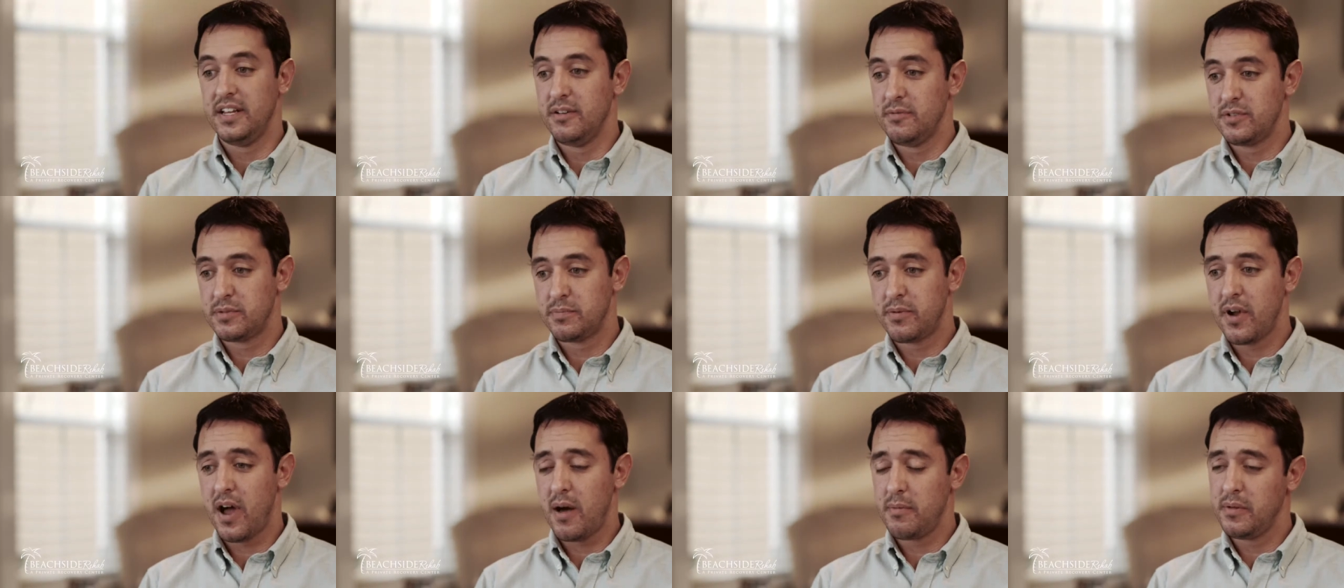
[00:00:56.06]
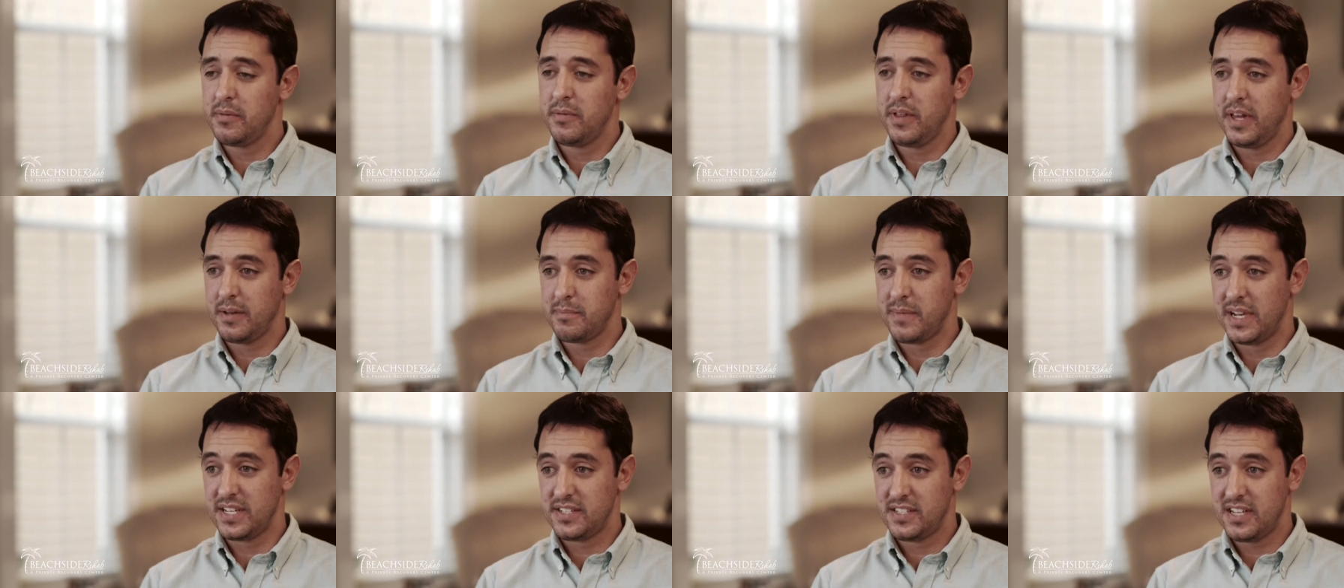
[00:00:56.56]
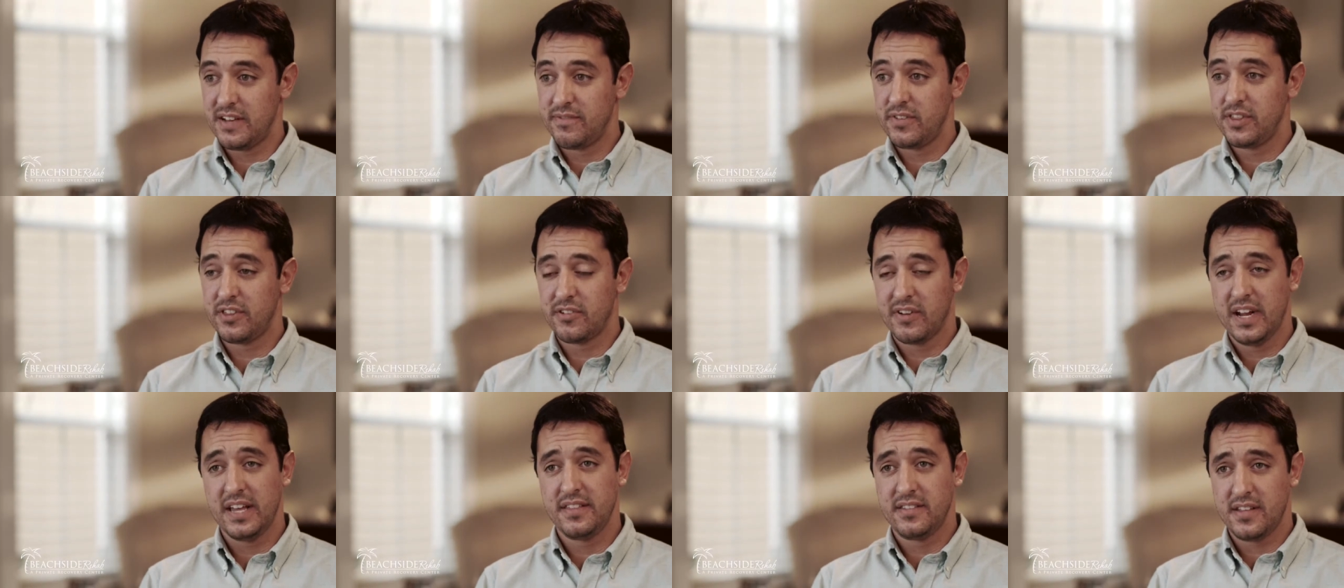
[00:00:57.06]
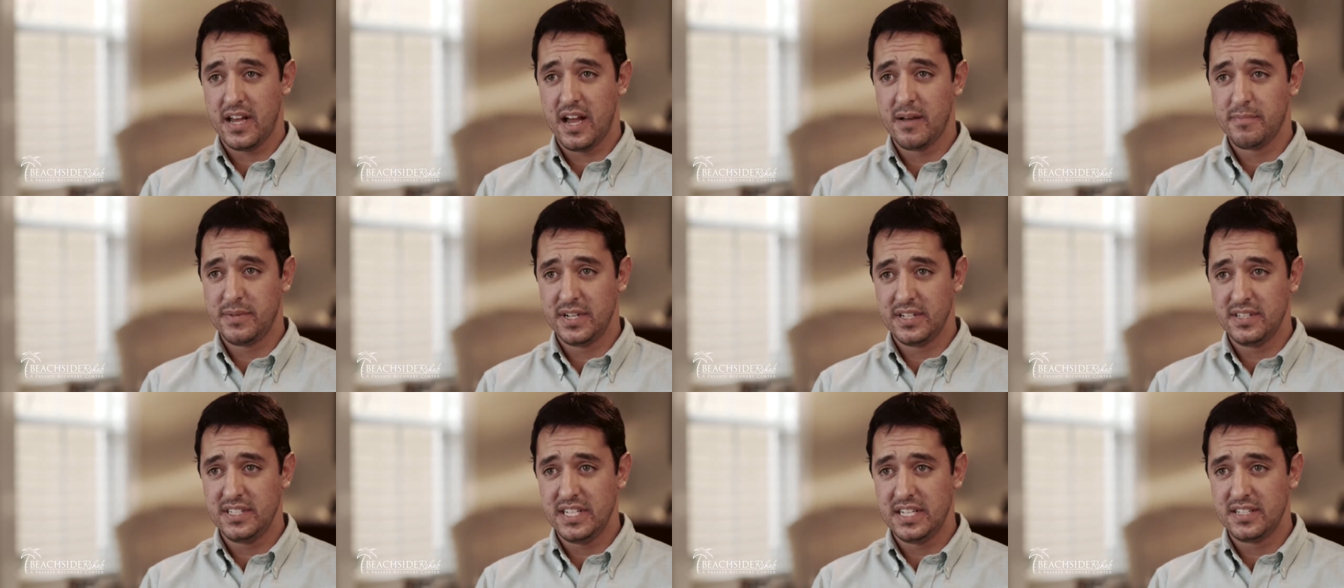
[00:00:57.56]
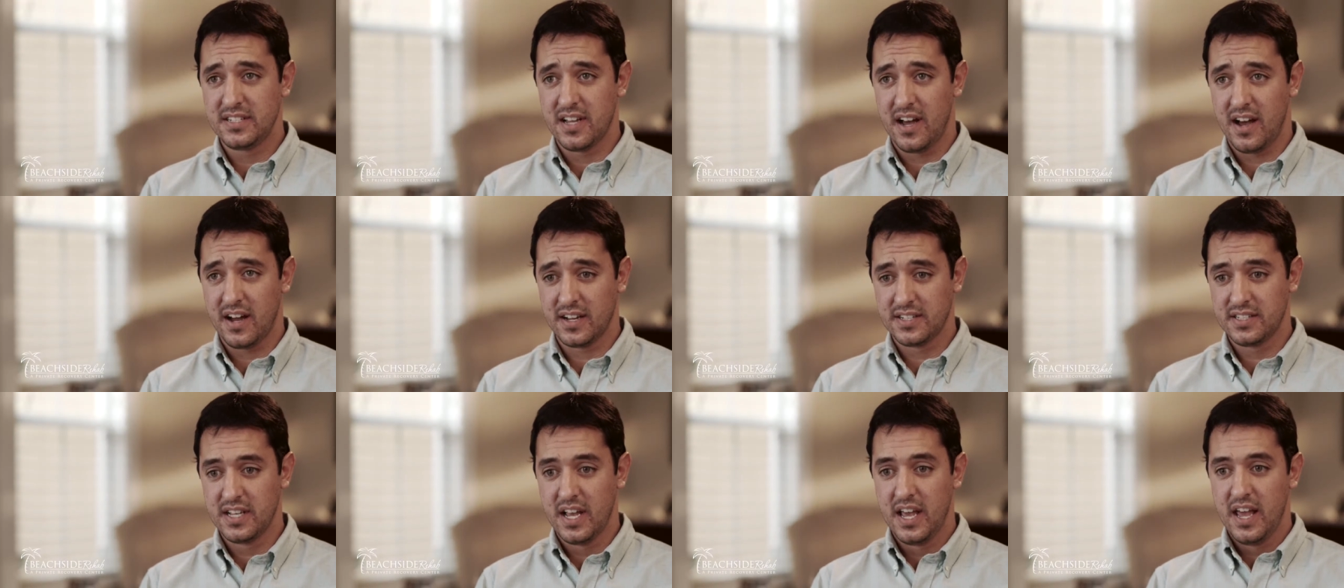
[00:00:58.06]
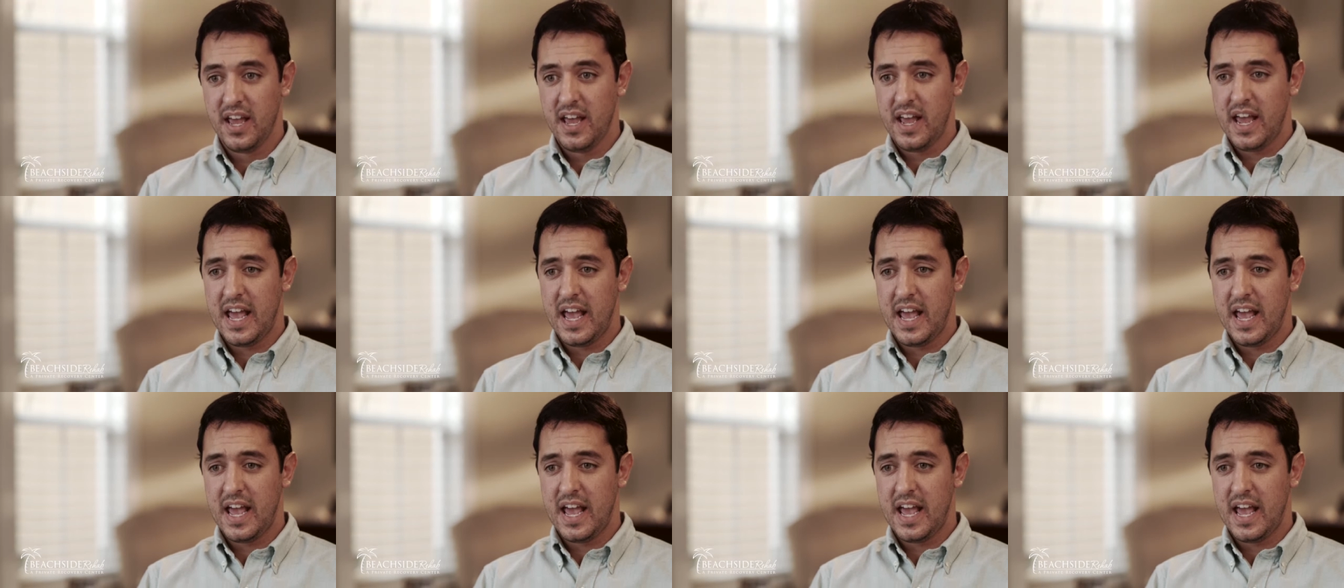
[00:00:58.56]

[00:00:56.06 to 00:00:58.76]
It was probably like my 7th or 8th time in a detox,